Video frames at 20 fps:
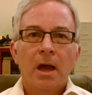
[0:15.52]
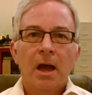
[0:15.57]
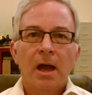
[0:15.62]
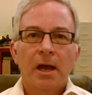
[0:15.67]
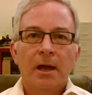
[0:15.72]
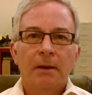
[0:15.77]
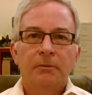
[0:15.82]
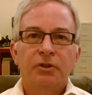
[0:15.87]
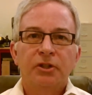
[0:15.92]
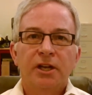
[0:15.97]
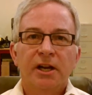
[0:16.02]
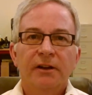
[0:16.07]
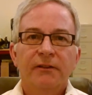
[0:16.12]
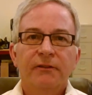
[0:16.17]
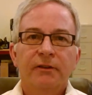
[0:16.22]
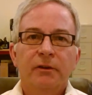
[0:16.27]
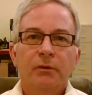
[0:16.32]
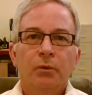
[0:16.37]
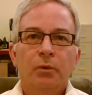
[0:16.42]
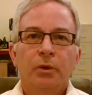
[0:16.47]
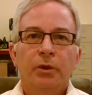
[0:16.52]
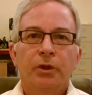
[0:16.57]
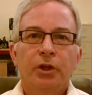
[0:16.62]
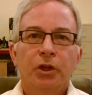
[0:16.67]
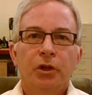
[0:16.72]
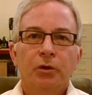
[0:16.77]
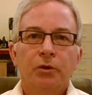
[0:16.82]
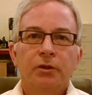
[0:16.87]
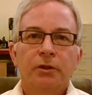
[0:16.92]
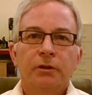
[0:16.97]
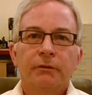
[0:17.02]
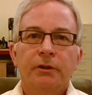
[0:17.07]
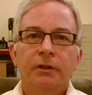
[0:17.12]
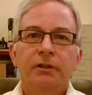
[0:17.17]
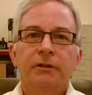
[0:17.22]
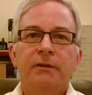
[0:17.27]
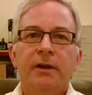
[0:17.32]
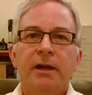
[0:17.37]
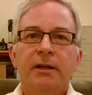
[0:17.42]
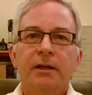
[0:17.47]
Hi, I'm Jeff with Hughes
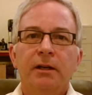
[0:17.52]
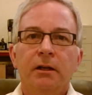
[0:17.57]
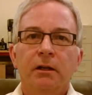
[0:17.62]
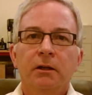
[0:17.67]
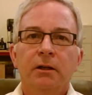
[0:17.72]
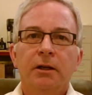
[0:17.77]
Diversified Dental,